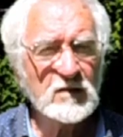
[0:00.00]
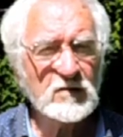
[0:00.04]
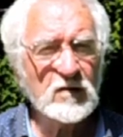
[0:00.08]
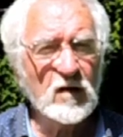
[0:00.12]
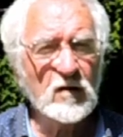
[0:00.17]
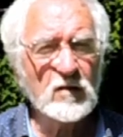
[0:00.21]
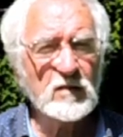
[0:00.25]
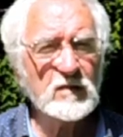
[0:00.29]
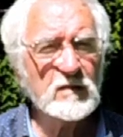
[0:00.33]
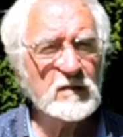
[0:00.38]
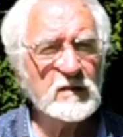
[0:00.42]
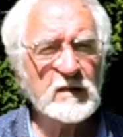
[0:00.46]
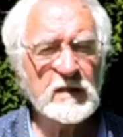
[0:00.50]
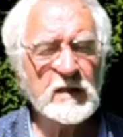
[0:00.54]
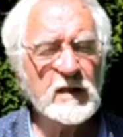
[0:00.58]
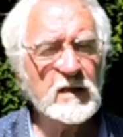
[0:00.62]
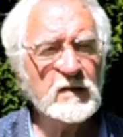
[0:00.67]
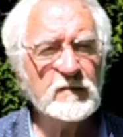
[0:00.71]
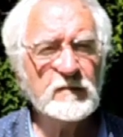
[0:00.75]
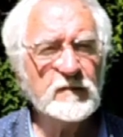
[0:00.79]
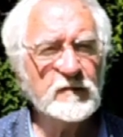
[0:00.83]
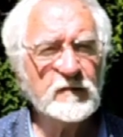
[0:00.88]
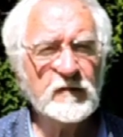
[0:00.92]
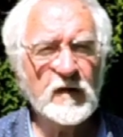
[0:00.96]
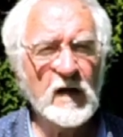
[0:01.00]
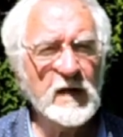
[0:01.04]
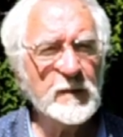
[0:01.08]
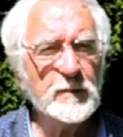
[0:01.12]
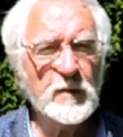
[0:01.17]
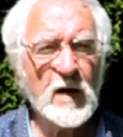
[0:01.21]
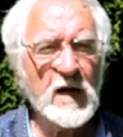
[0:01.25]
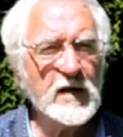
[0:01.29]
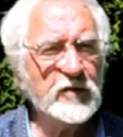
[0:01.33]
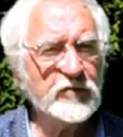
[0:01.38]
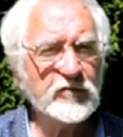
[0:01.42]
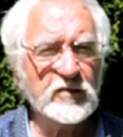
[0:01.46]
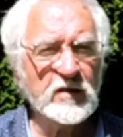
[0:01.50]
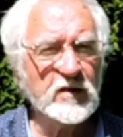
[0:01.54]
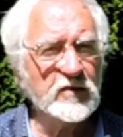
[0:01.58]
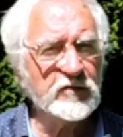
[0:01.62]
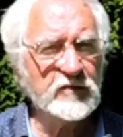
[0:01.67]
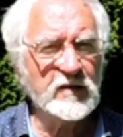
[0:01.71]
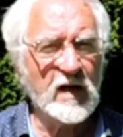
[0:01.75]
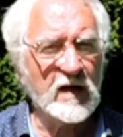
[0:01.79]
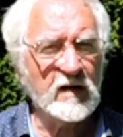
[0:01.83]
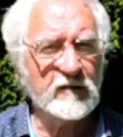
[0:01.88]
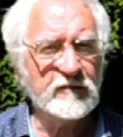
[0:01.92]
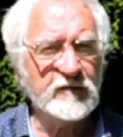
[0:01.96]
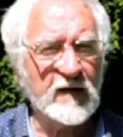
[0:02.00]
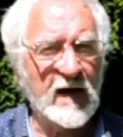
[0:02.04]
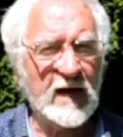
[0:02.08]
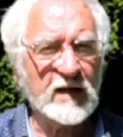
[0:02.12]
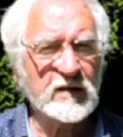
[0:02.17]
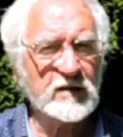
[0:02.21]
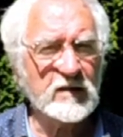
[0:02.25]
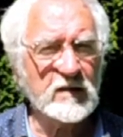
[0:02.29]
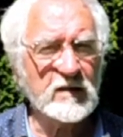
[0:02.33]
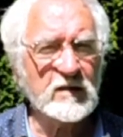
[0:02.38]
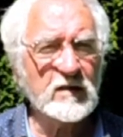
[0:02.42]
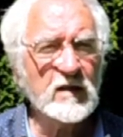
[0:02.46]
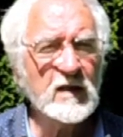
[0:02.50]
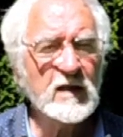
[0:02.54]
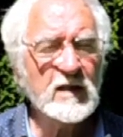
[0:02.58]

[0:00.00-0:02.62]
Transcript: So the vibration is not a factor.